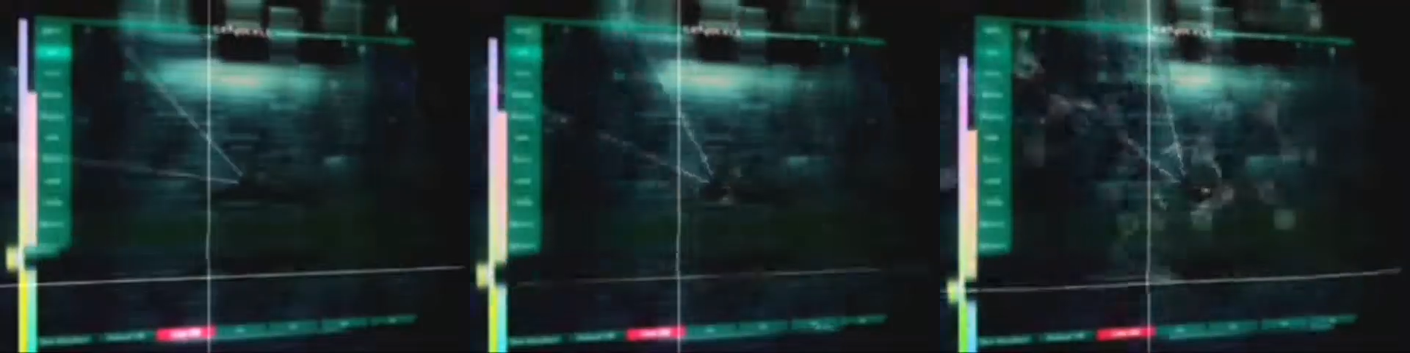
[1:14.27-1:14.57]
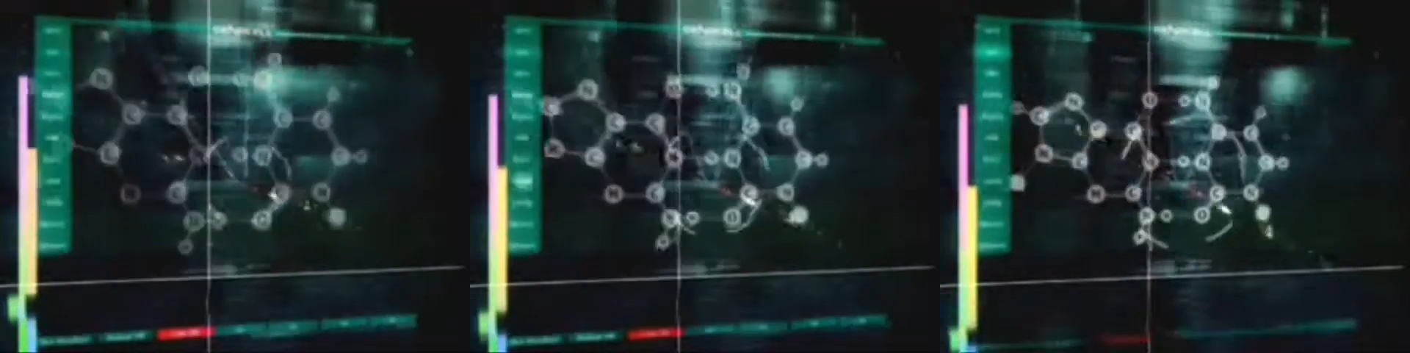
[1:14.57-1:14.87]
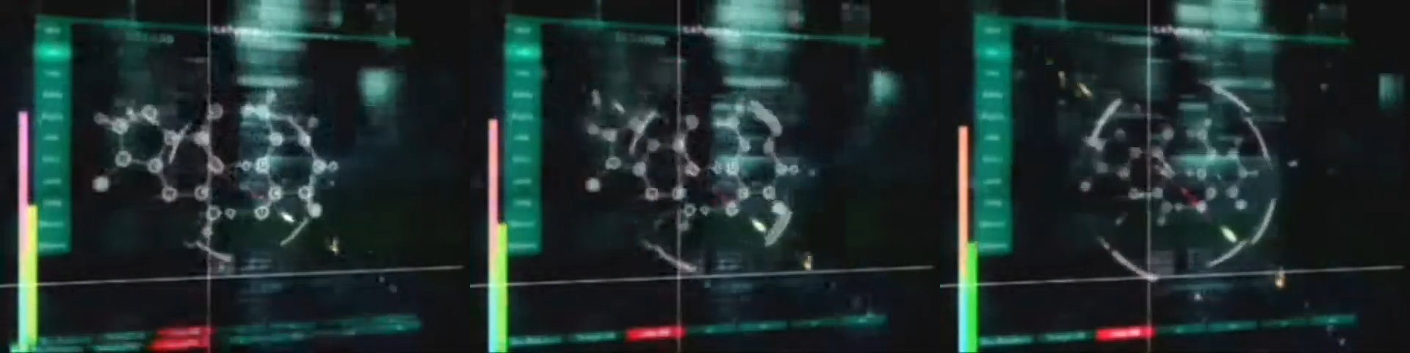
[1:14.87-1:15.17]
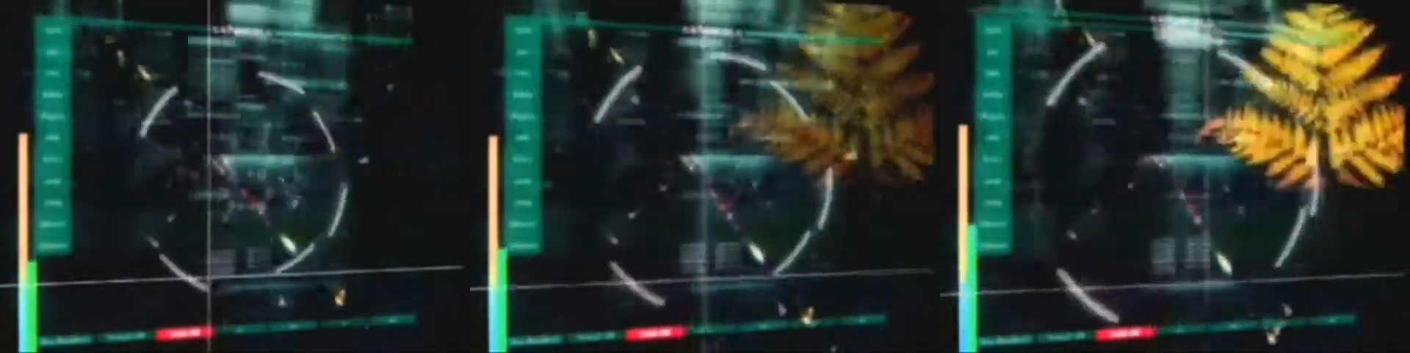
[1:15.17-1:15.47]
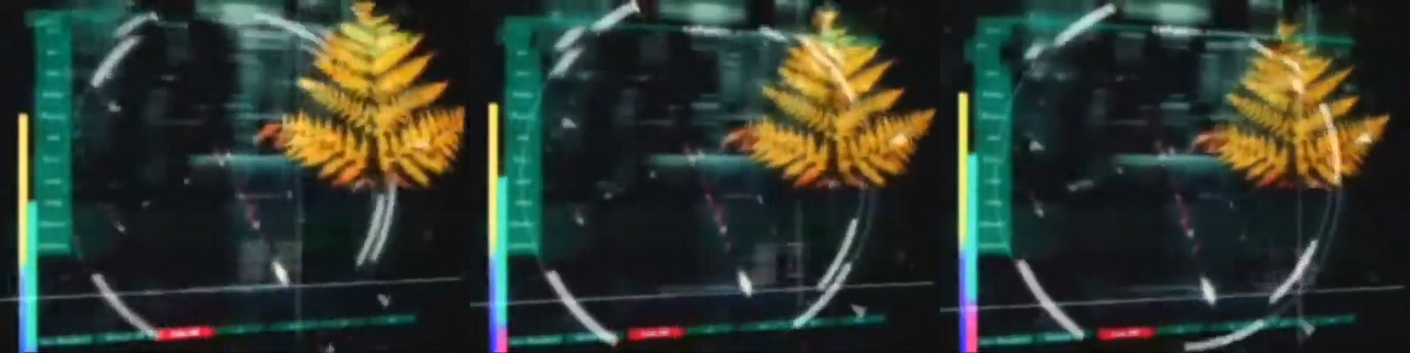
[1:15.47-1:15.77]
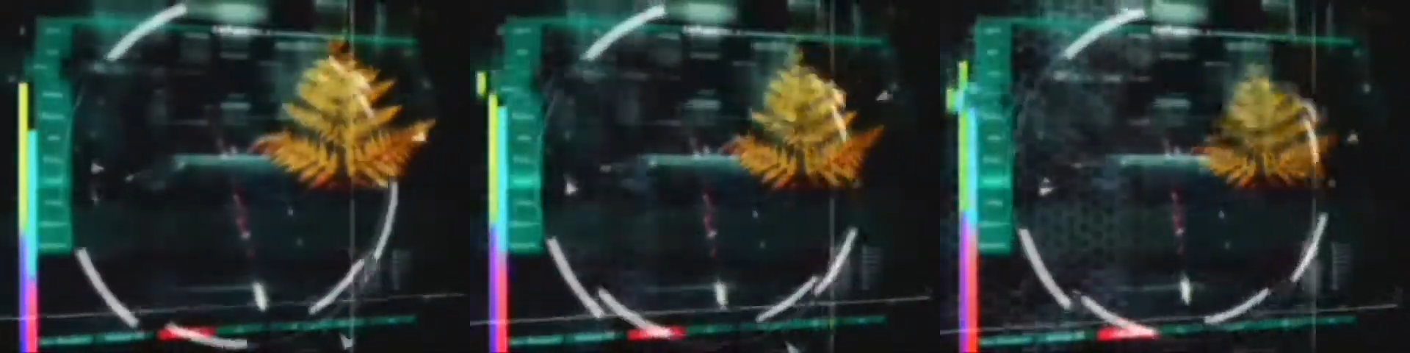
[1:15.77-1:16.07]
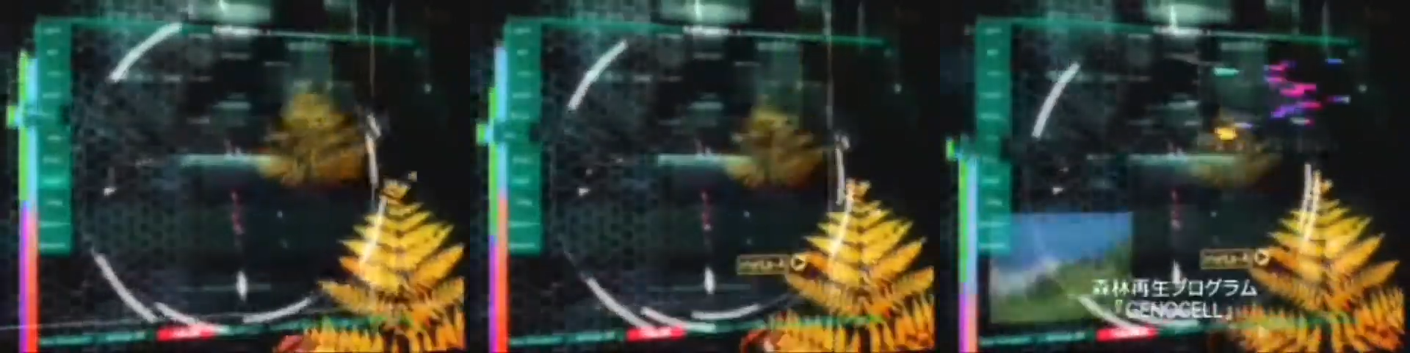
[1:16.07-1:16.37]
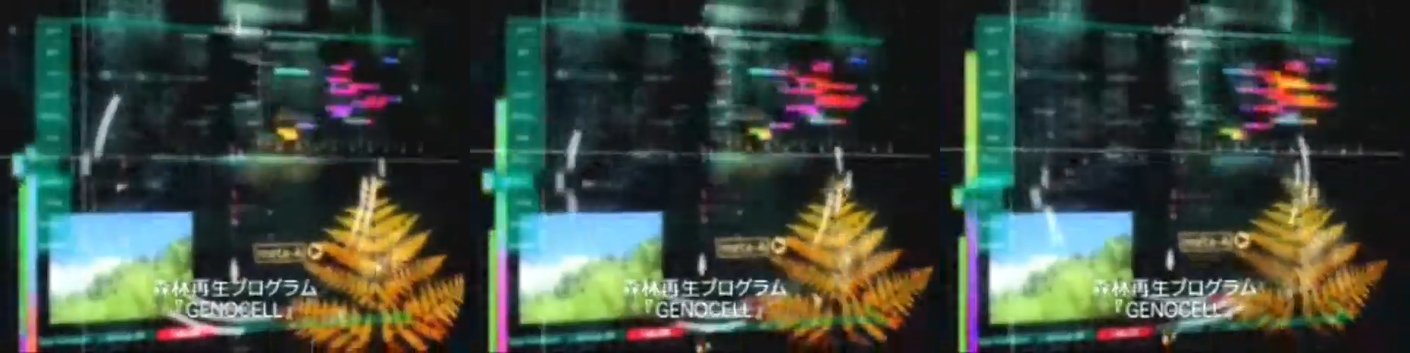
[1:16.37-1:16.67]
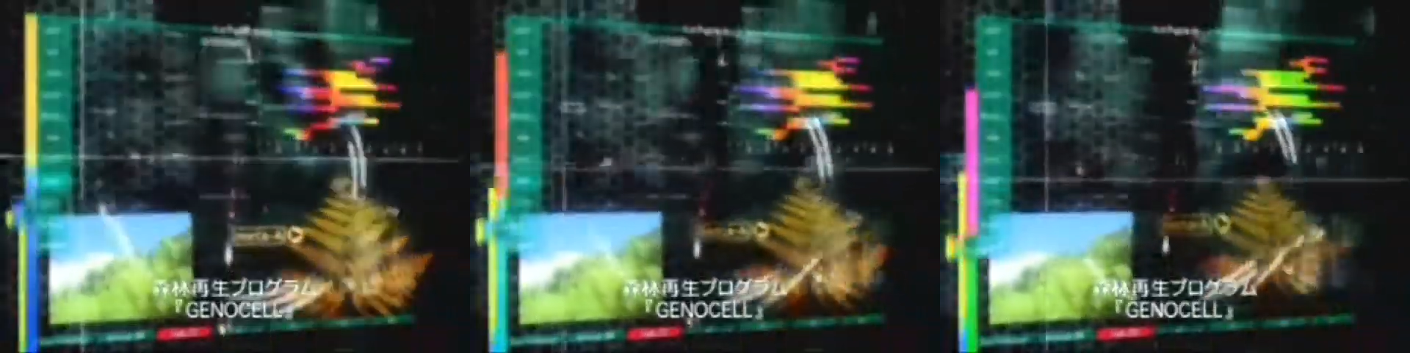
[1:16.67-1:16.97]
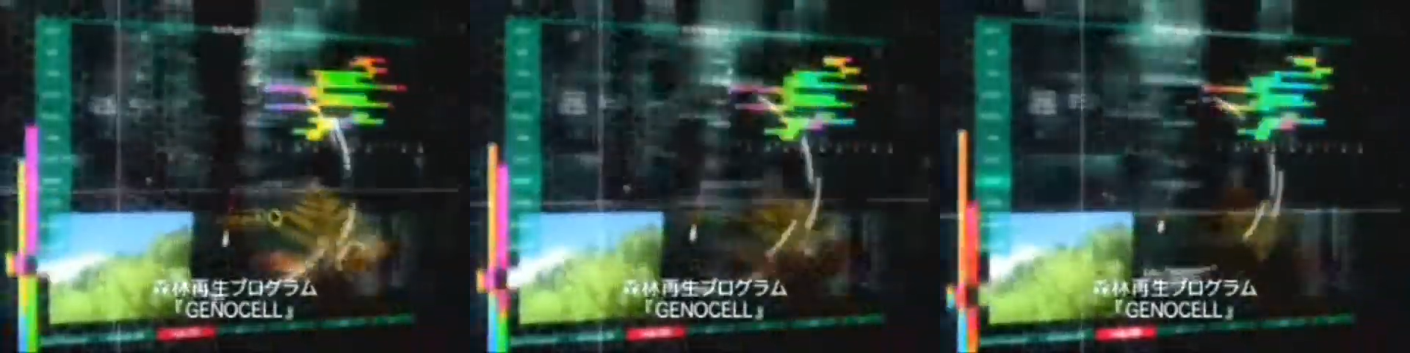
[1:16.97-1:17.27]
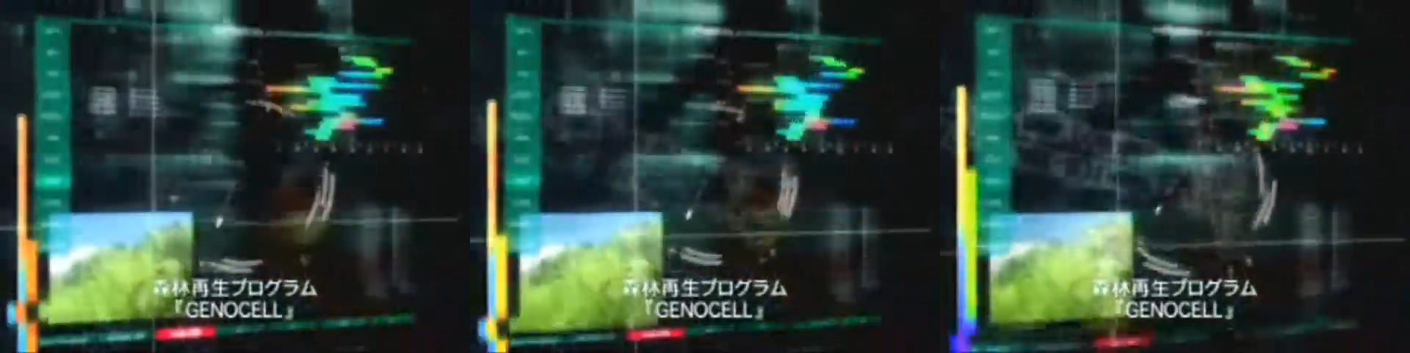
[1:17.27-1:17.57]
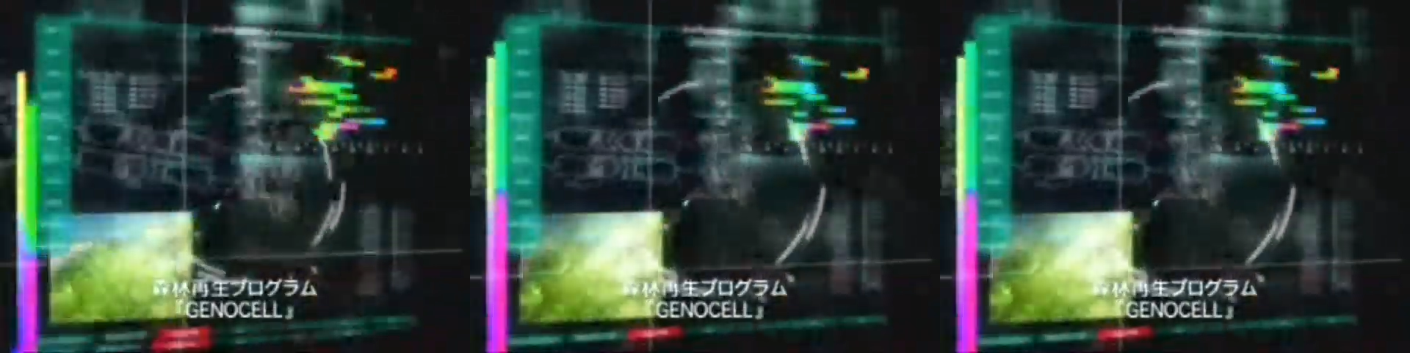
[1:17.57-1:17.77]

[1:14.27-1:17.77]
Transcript: No face is visible, so there are no lips to read.